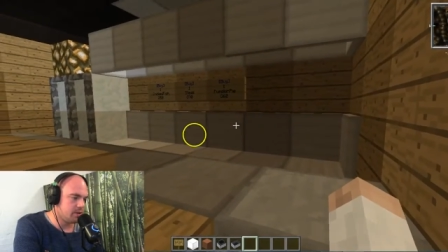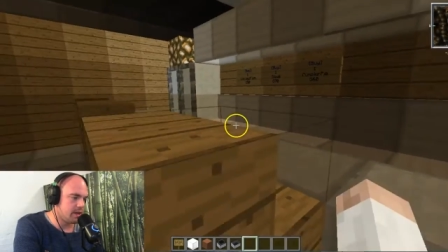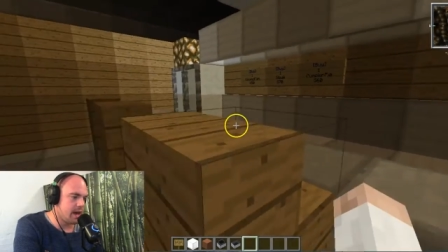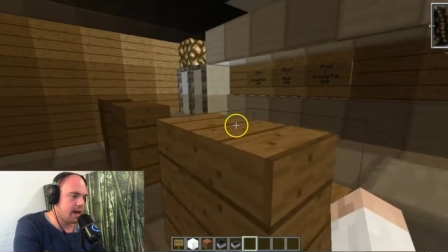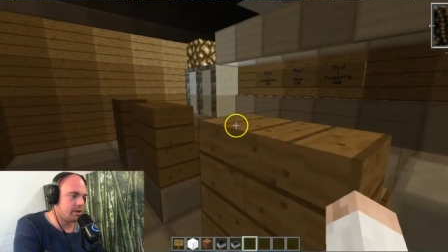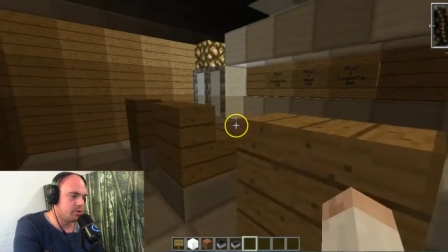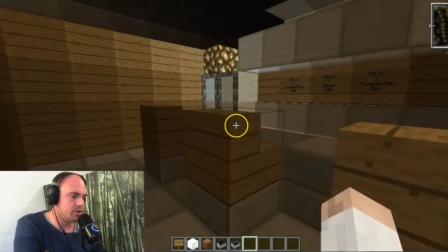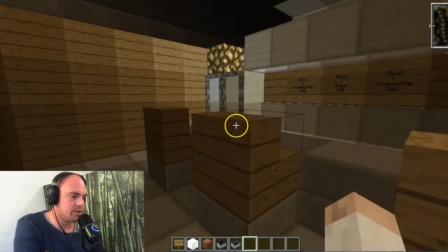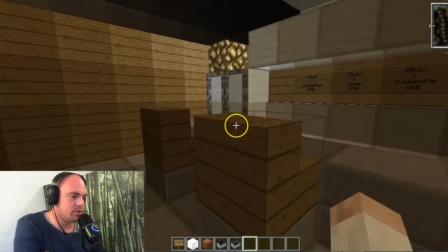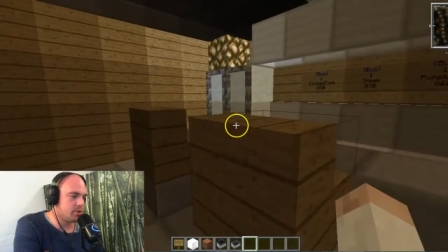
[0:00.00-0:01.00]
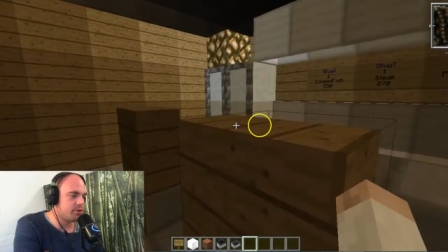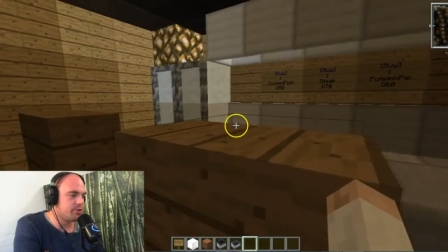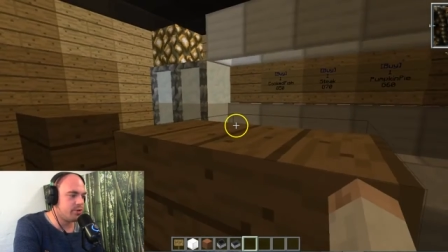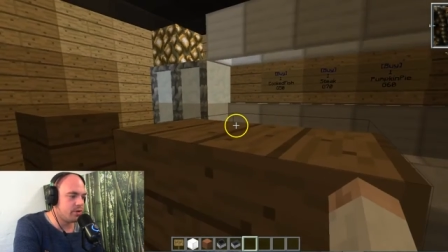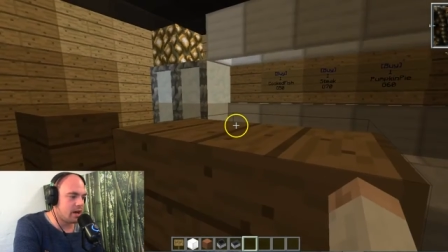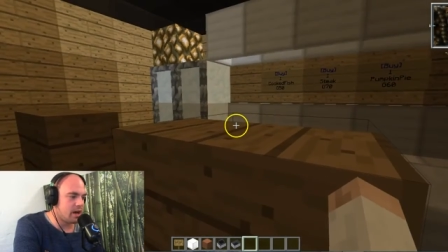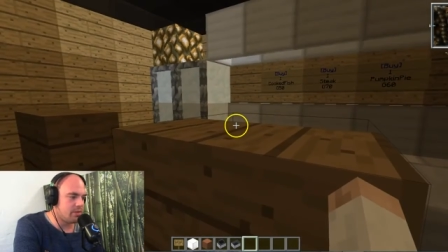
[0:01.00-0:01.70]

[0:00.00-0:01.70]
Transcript: Yeah, I know you can order, uh,